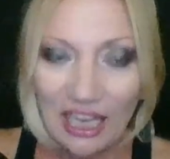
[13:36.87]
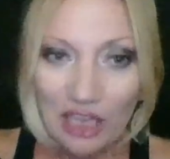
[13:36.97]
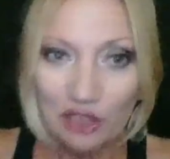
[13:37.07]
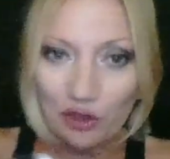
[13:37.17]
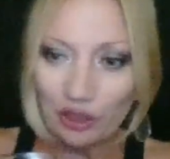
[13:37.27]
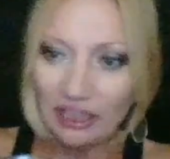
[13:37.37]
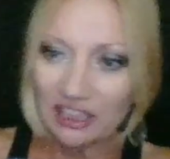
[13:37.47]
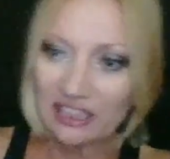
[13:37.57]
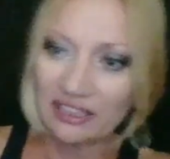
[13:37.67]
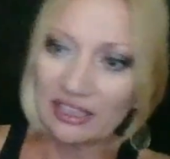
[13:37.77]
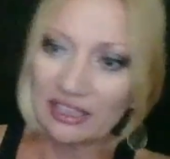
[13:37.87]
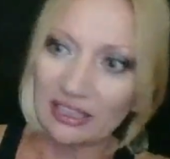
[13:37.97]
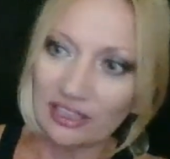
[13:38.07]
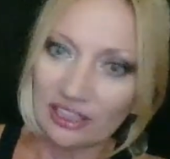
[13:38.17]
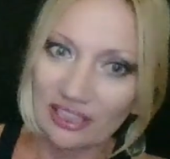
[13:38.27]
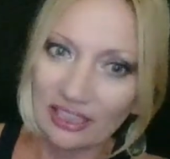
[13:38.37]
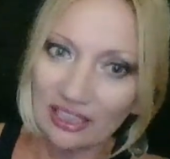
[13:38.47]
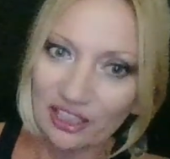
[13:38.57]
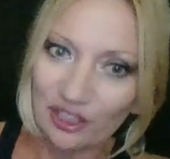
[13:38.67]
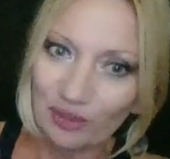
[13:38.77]
So here's listeners,
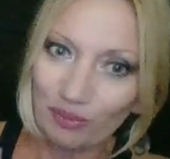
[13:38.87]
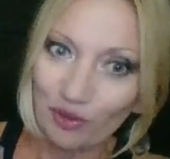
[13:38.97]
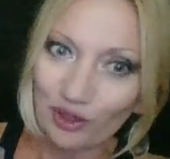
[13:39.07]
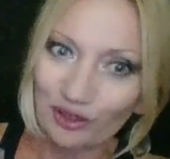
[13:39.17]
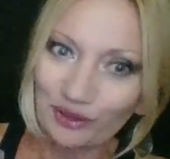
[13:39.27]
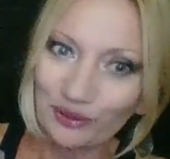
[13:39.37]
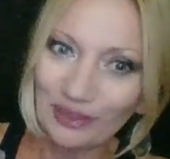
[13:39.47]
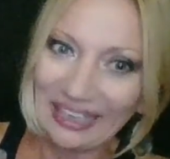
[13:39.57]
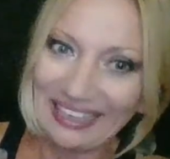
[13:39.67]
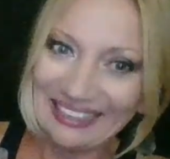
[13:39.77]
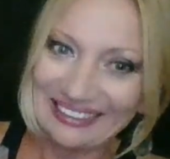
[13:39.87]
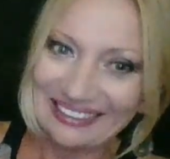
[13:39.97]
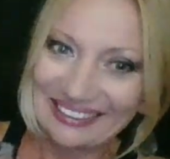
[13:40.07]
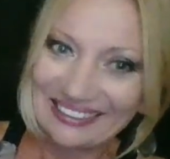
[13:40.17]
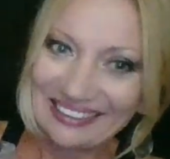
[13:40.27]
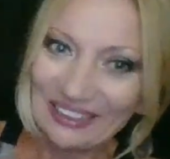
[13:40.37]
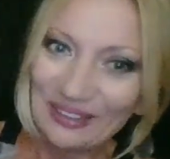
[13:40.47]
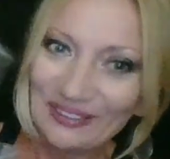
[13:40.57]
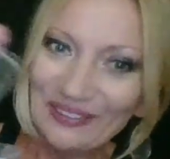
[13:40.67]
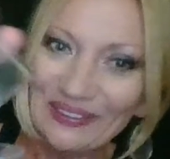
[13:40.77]
here's some more Kool-Aid.
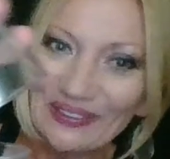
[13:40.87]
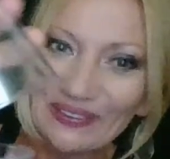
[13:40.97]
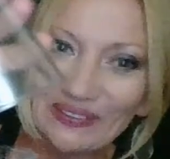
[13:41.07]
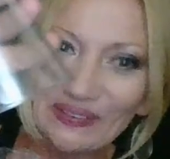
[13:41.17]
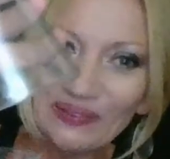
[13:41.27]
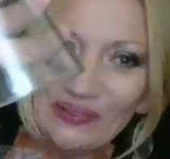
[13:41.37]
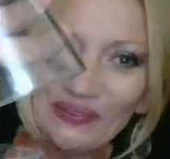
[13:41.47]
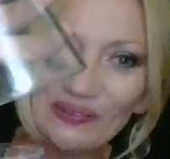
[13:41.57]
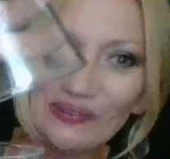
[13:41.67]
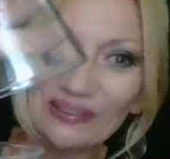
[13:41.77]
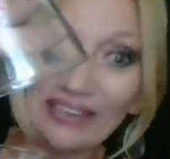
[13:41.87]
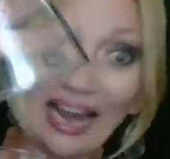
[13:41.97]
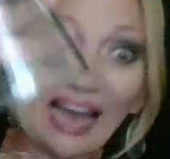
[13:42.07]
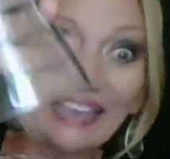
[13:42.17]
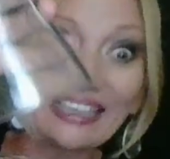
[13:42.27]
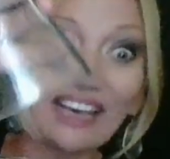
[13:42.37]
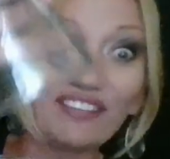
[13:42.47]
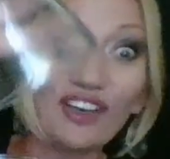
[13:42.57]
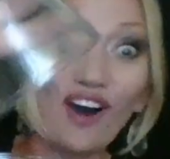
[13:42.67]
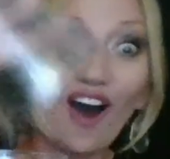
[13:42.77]
Ooh, I give
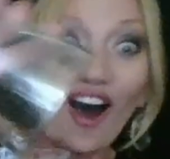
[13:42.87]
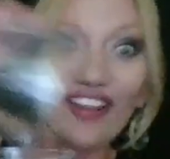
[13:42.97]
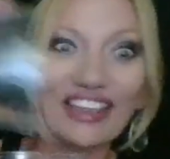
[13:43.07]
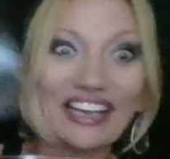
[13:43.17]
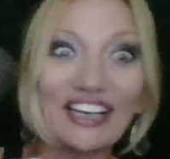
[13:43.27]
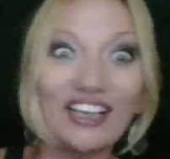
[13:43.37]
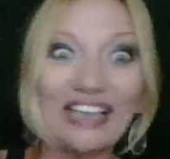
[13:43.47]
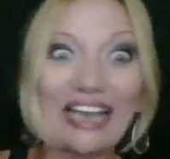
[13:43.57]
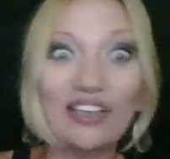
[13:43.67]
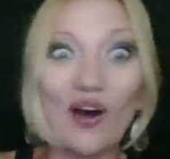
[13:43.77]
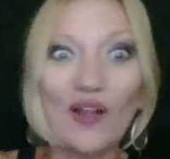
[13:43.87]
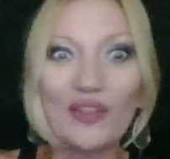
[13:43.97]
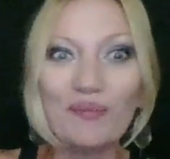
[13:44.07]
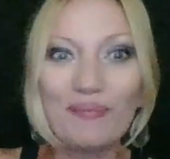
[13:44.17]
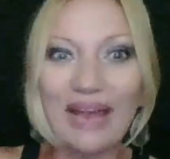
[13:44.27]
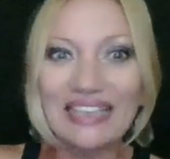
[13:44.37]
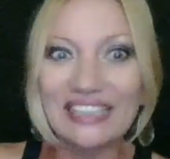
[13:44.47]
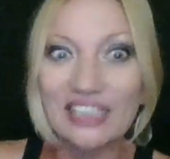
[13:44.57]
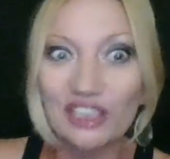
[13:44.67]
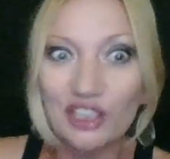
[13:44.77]
you all the Kool-Aid, all the
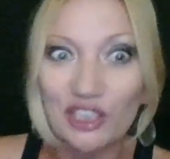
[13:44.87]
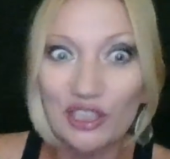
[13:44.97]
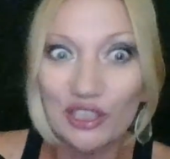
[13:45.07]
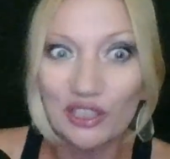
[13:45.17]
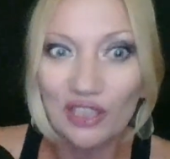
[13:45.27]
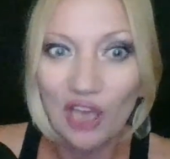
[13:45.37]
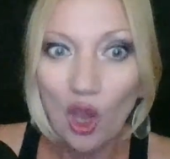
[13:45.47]
messages.